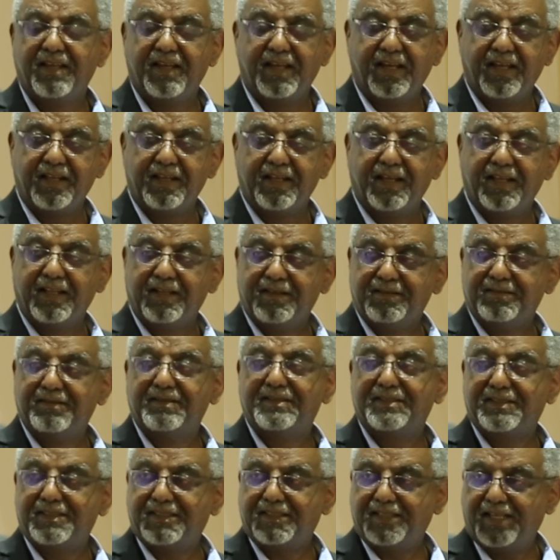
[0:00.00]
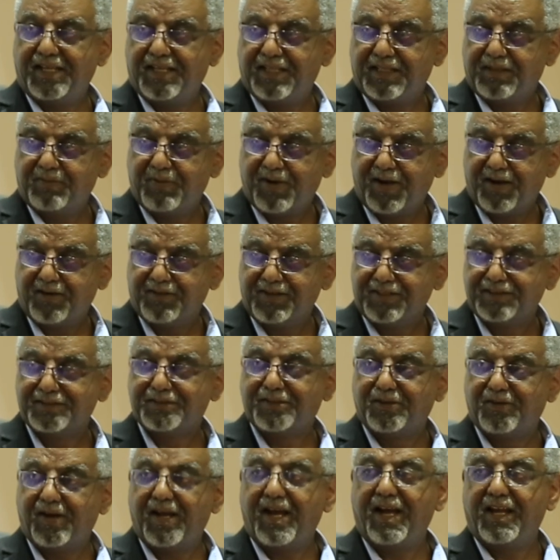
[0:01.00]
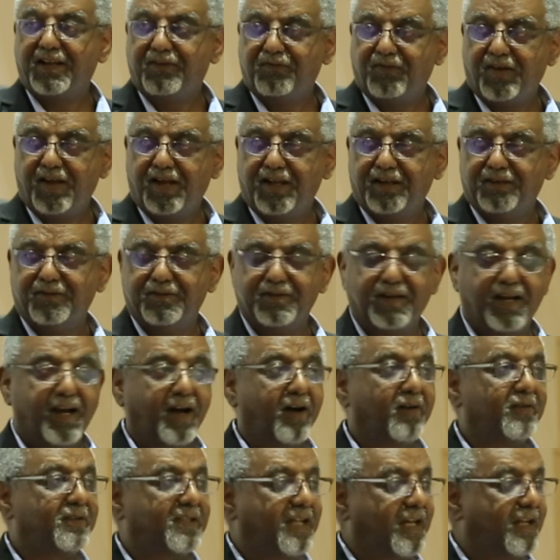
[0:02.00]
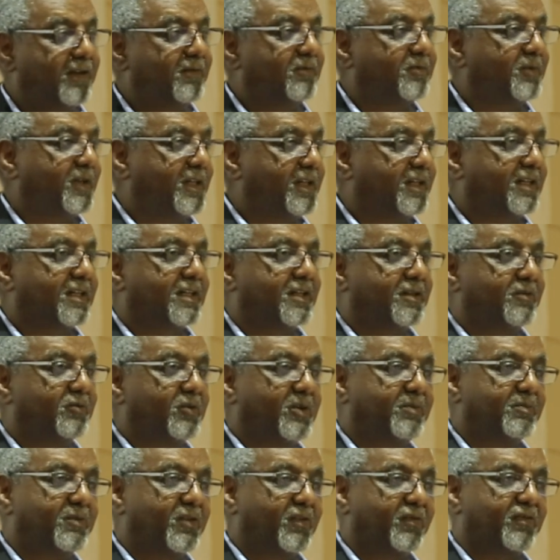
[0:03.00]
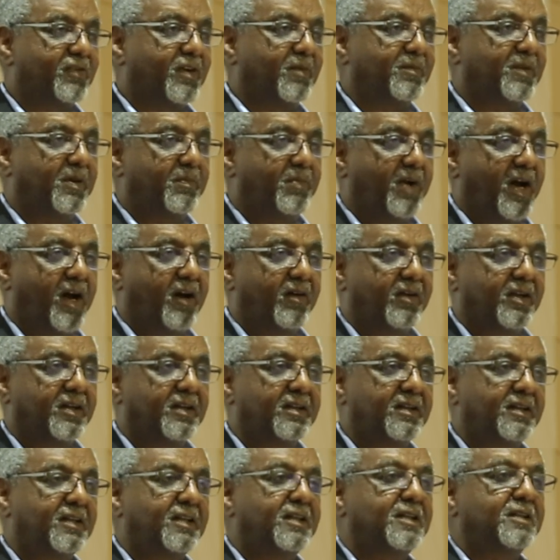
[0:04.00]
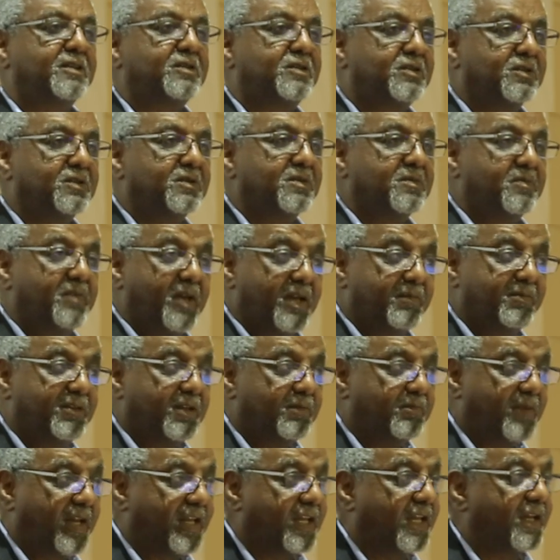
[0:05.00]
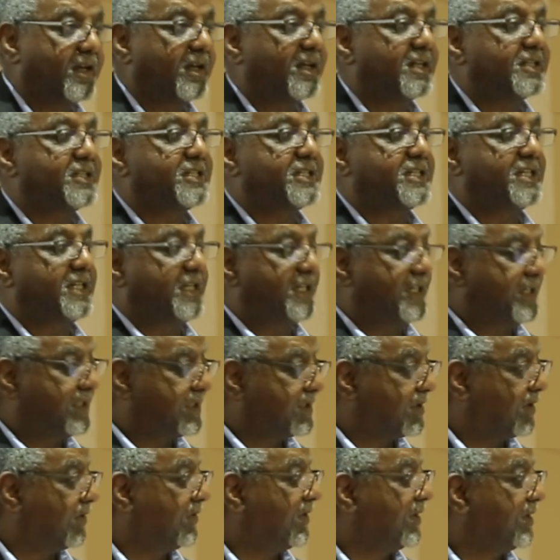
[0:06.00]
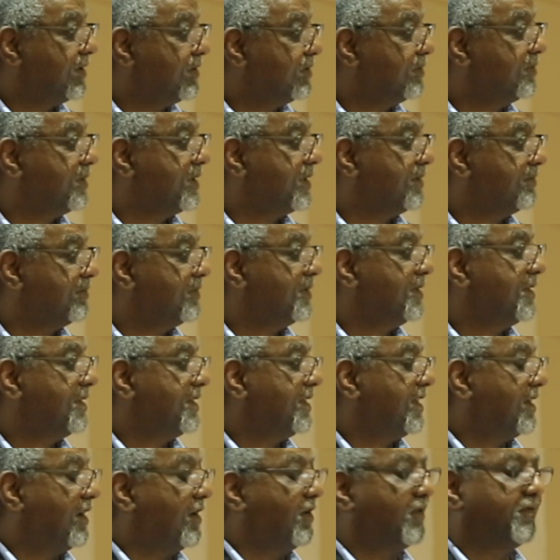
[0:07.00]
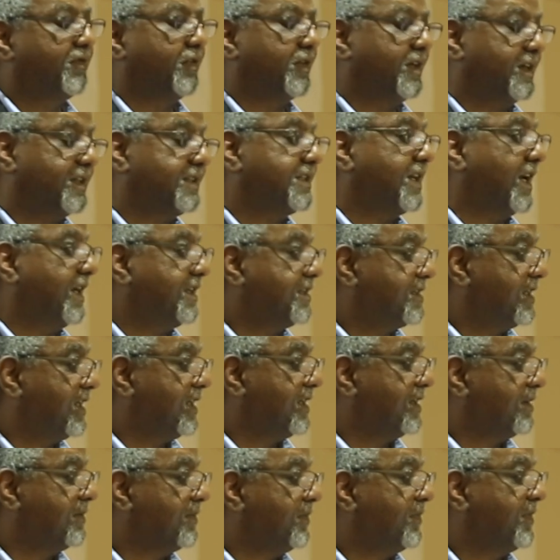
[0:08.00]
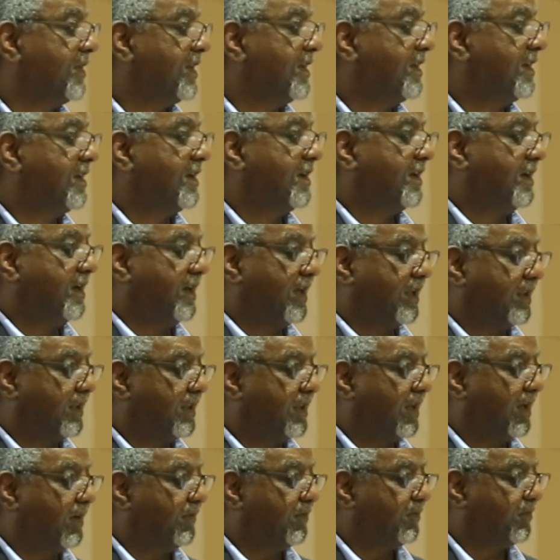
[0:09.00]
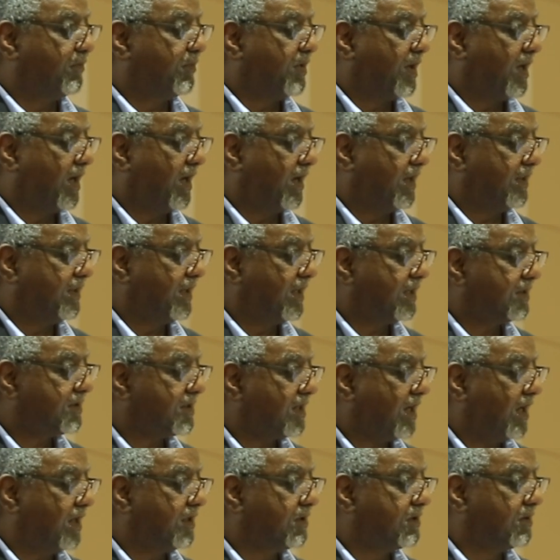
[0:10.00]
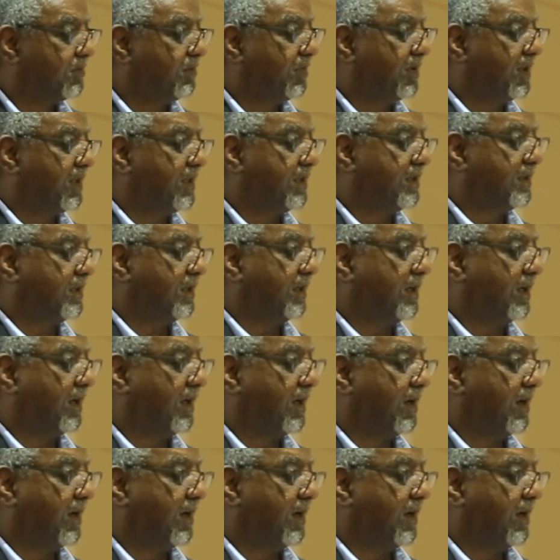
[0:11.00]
and then sell the powder? So add value. How then can we move from the powder to maybe making the sheets of aluminum, of titanium? And they're trying to build